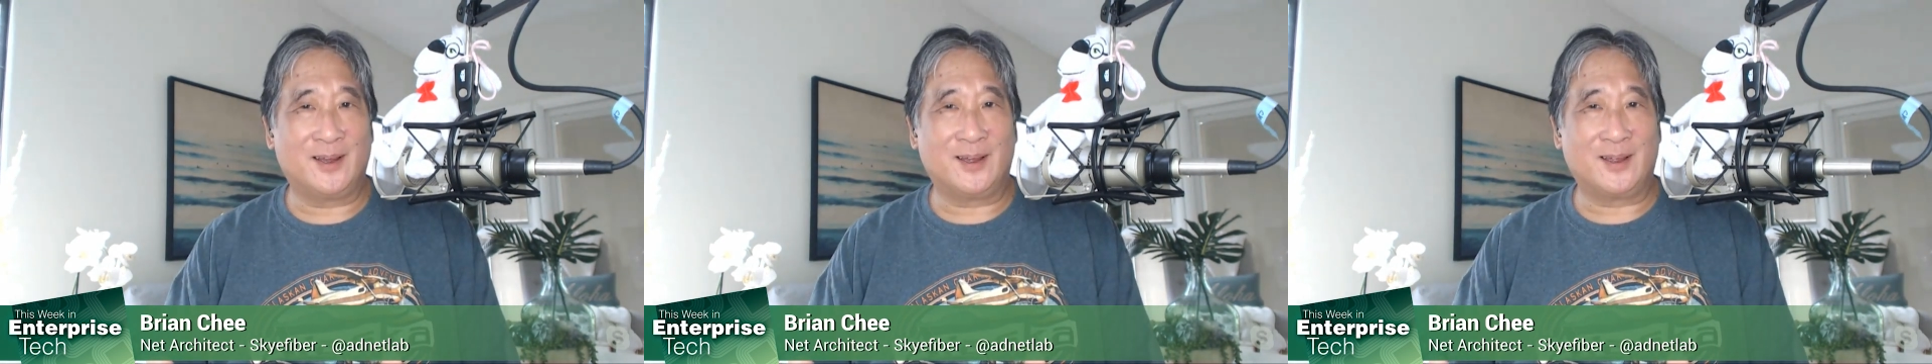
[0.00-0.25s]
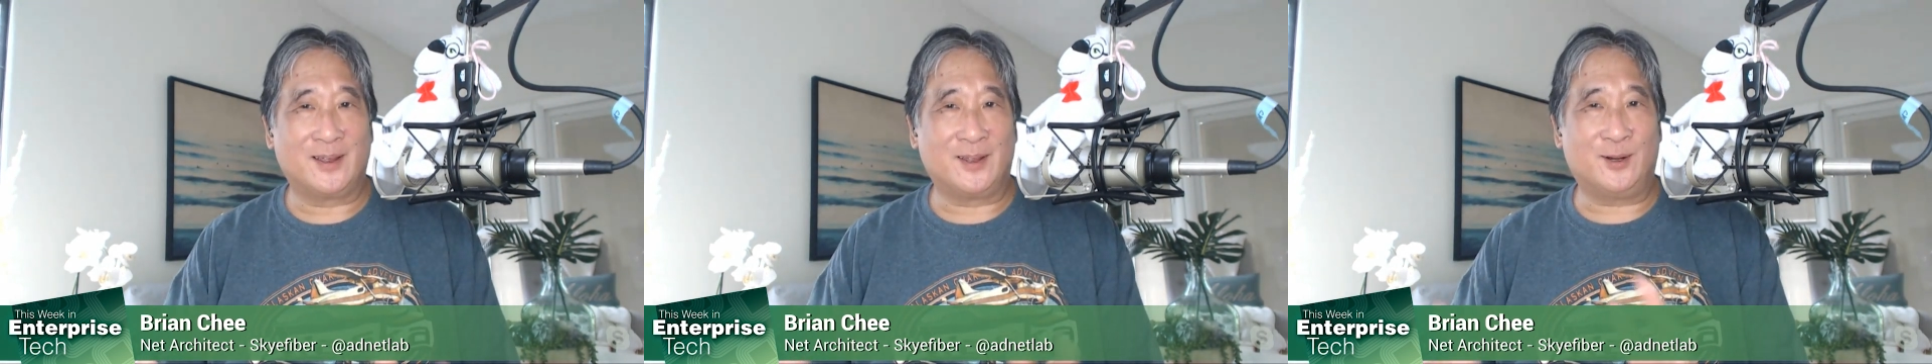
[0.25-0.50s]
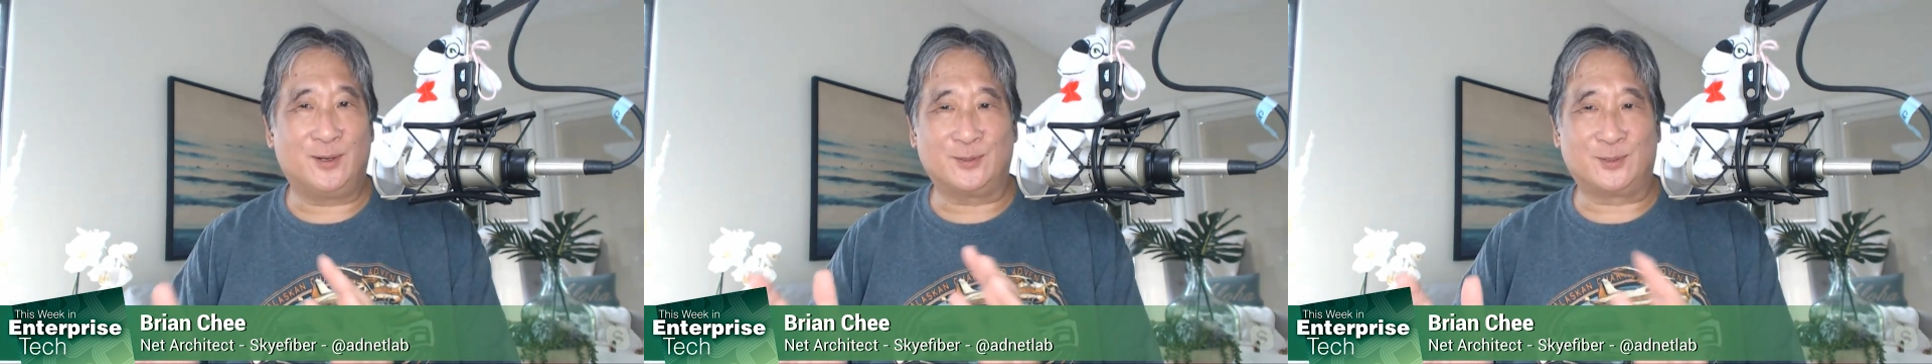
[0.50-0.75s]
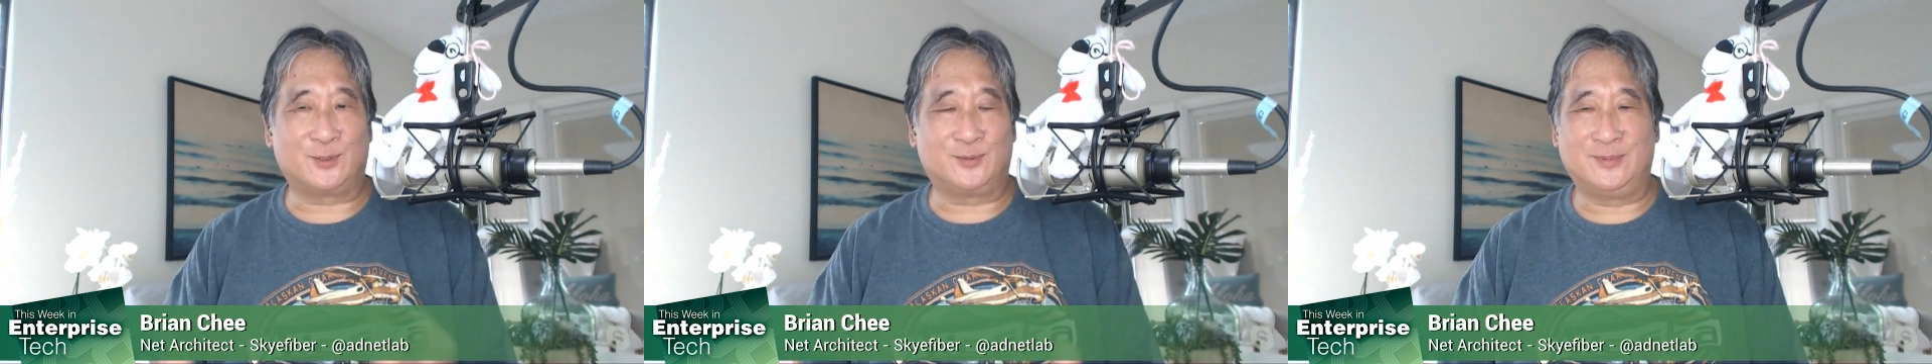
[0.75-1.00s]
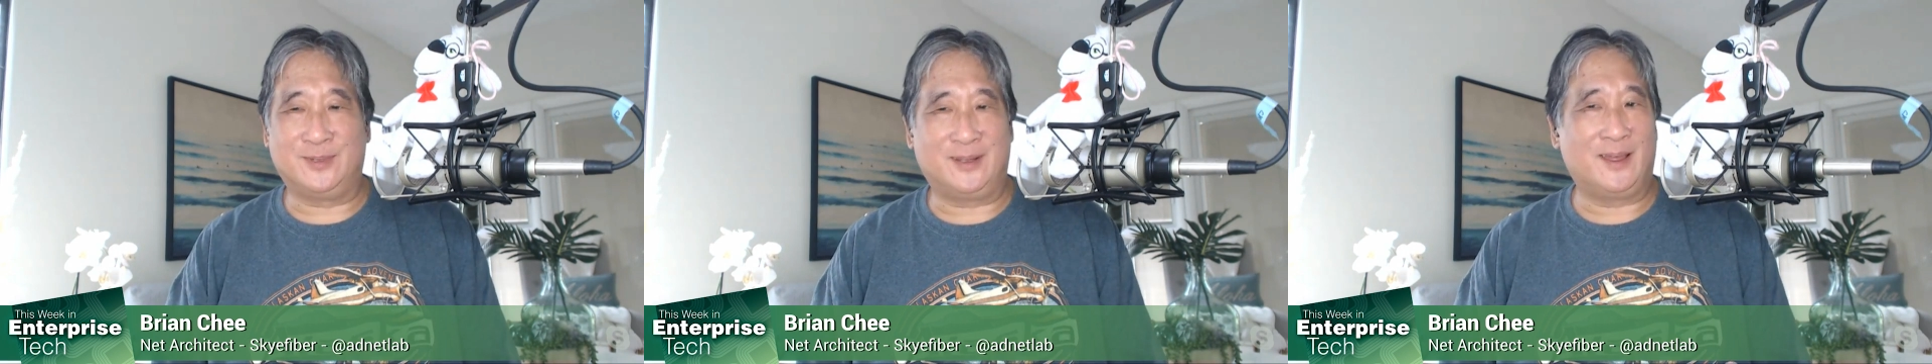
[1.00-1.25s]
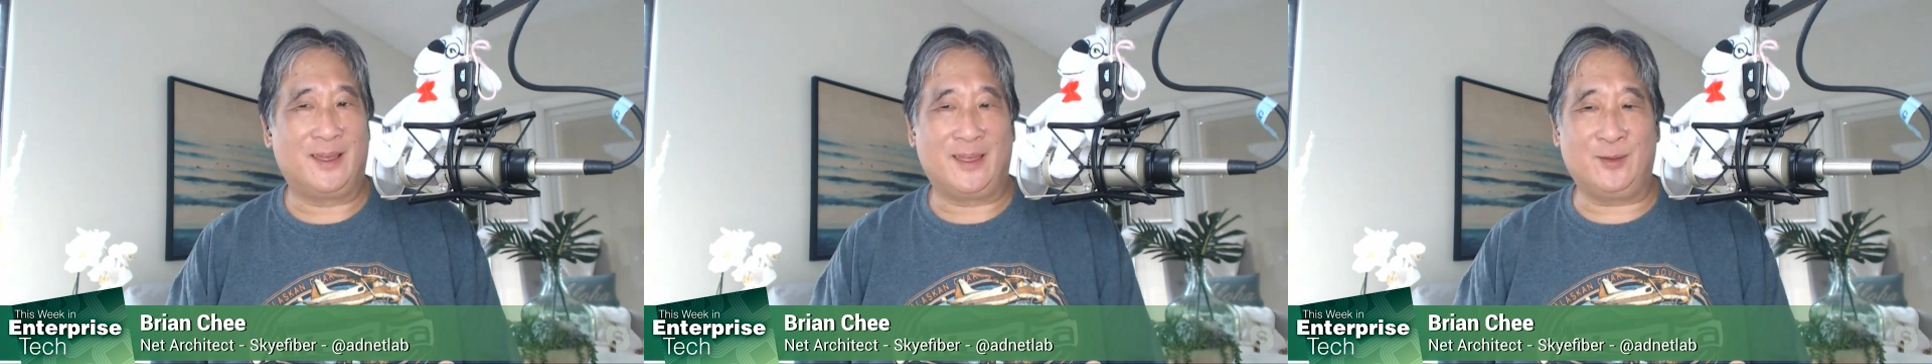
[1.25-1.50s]
You know,
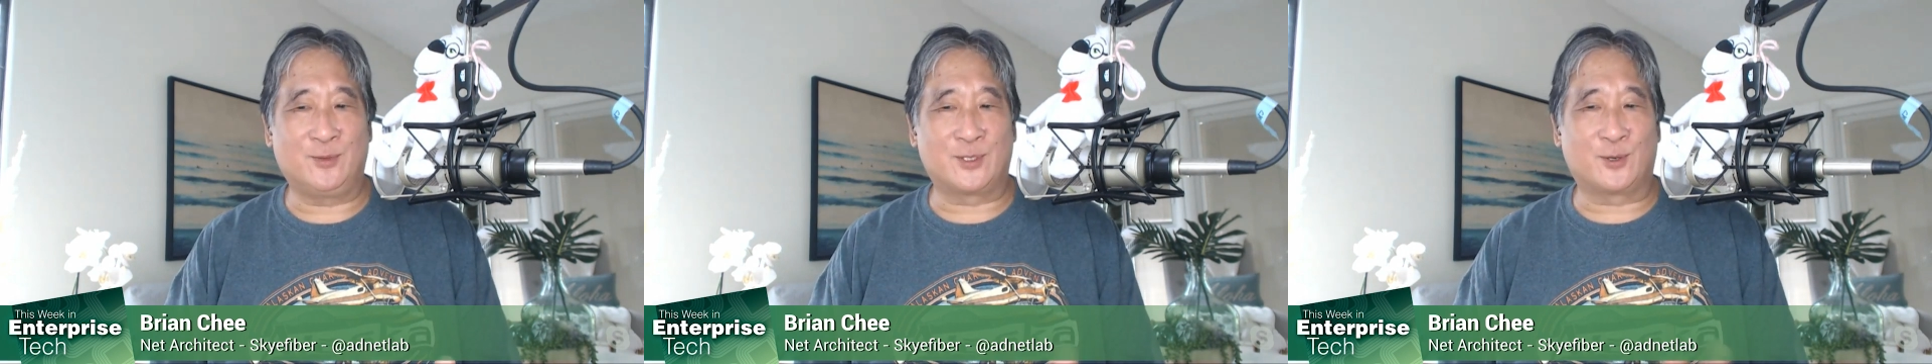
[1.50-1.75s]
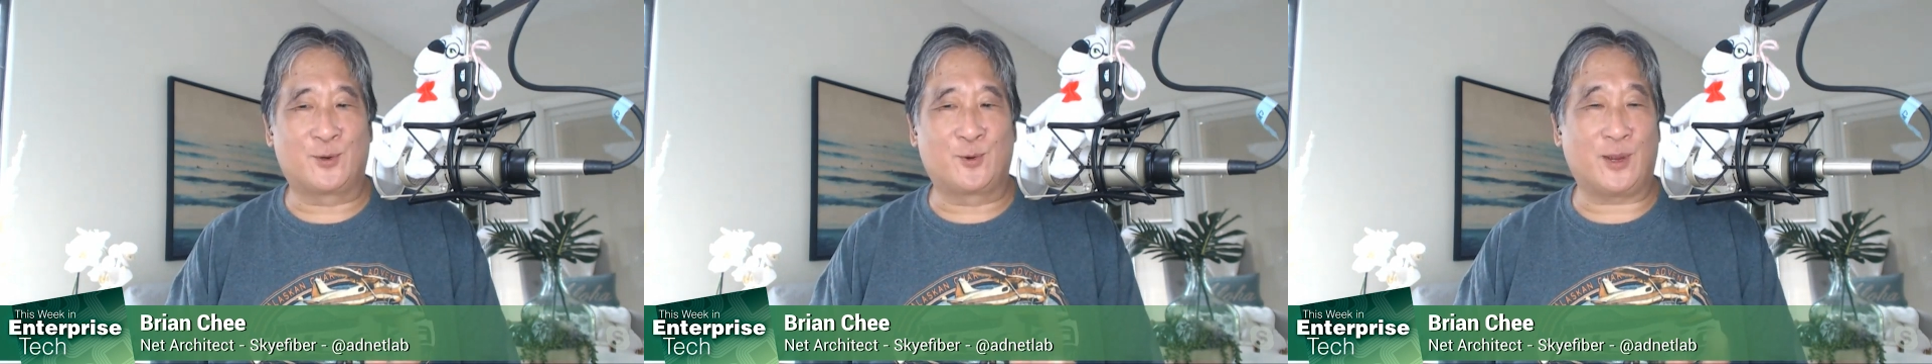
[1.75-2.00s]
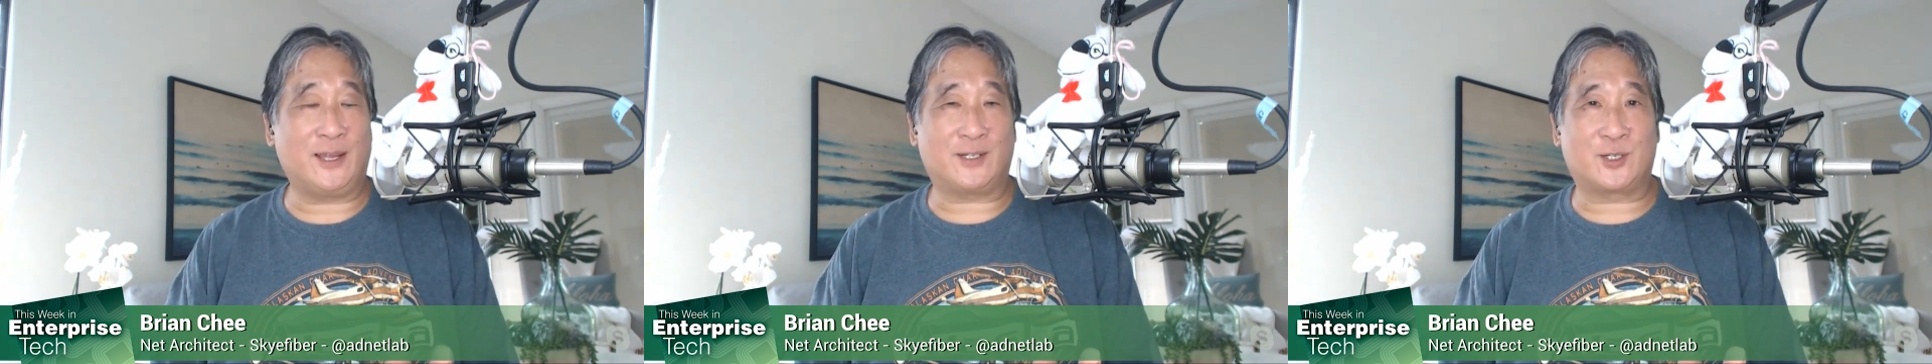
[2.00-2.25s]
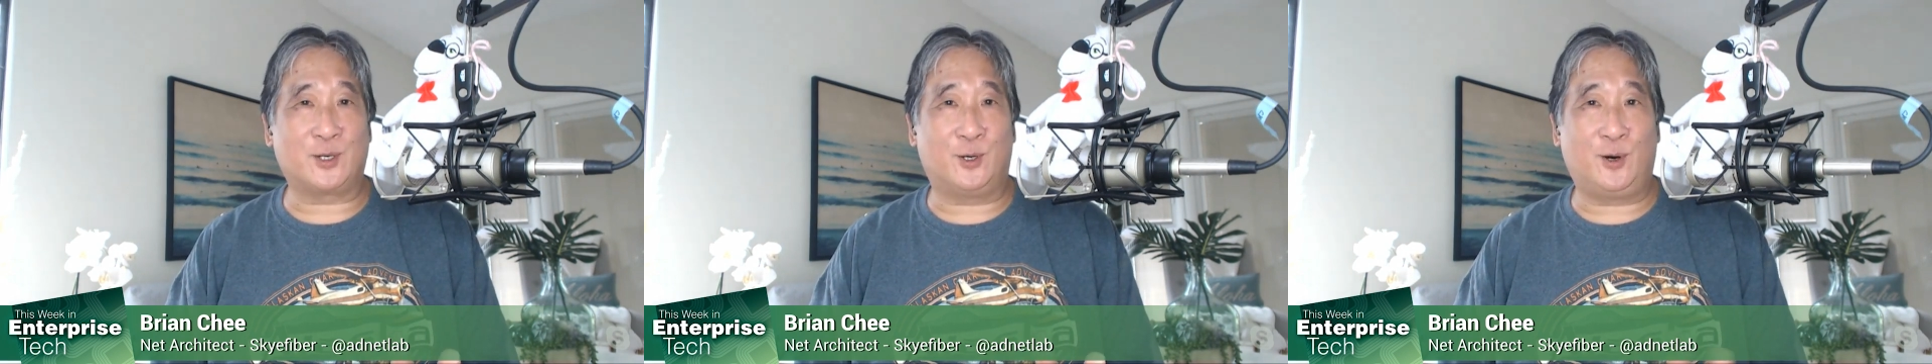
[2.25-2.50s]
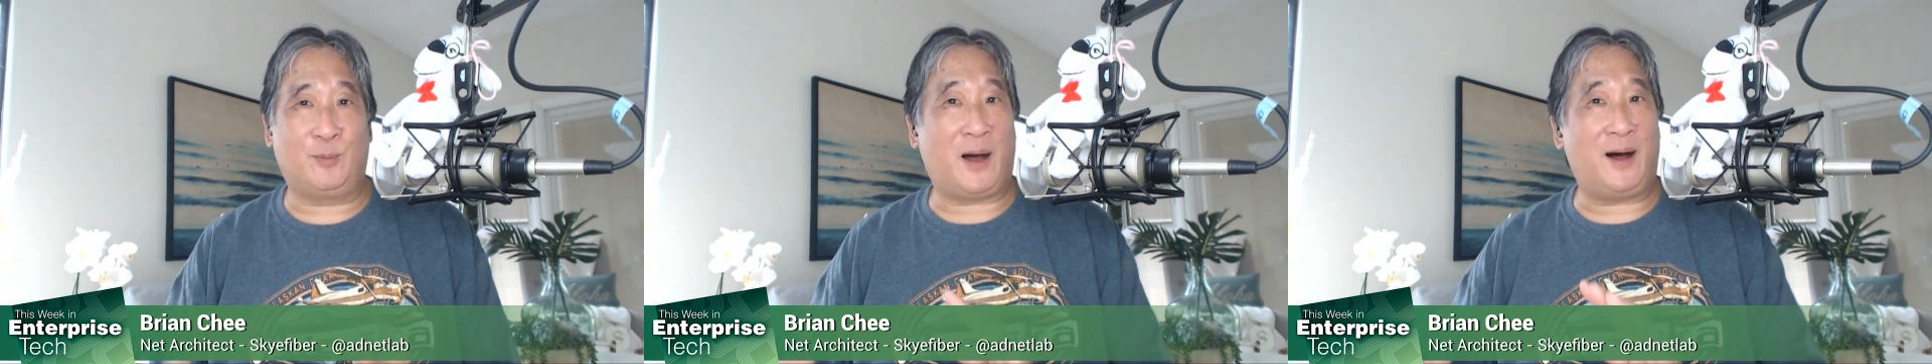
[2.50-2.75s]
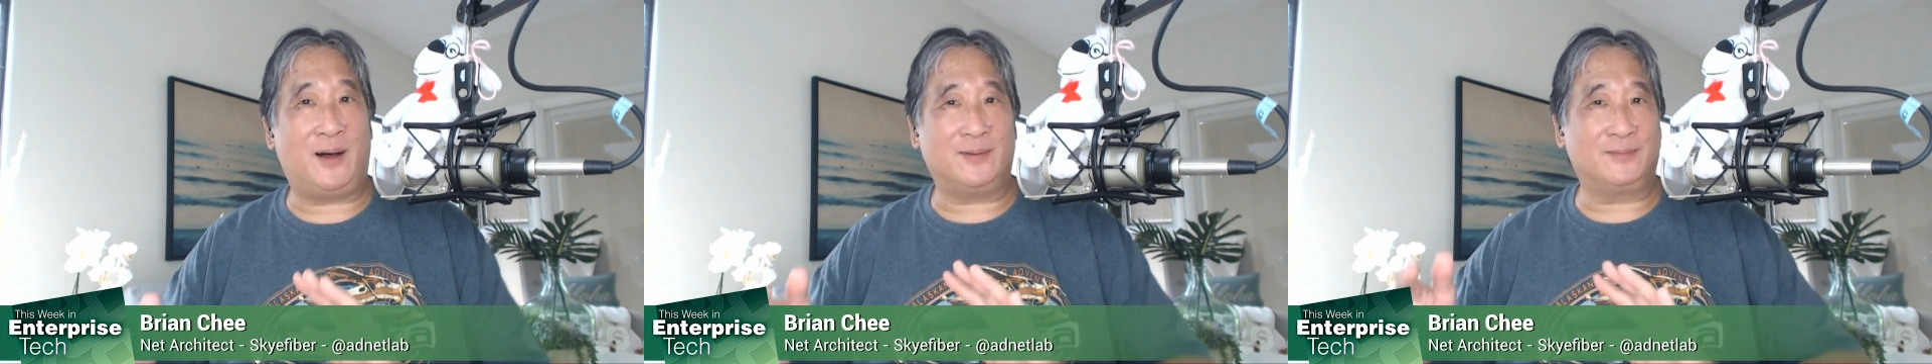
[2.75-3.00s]
it was a great show
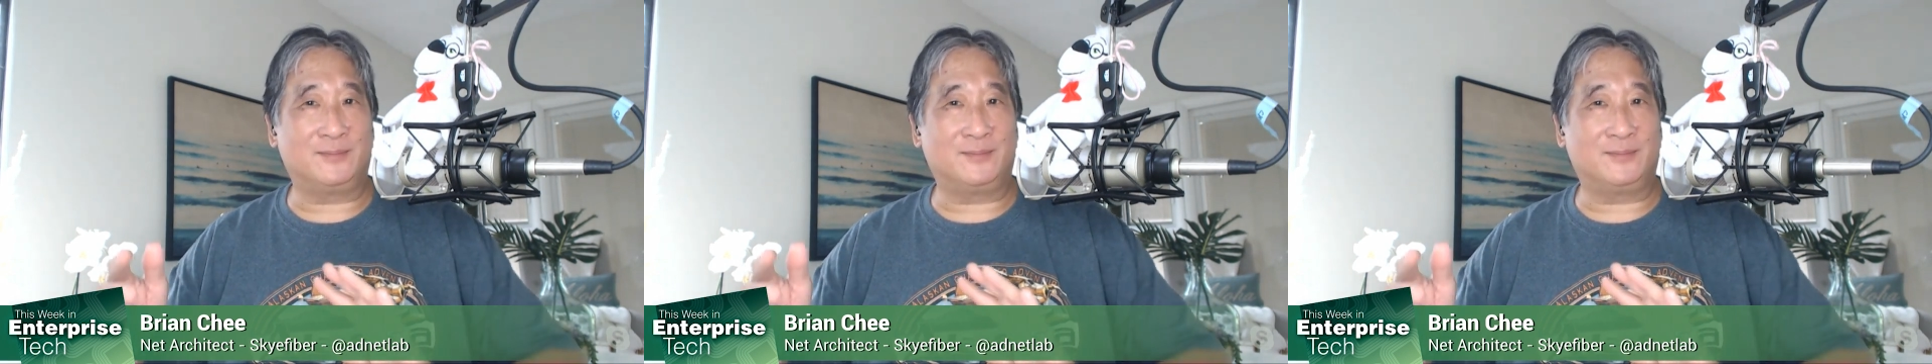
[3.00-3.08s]
about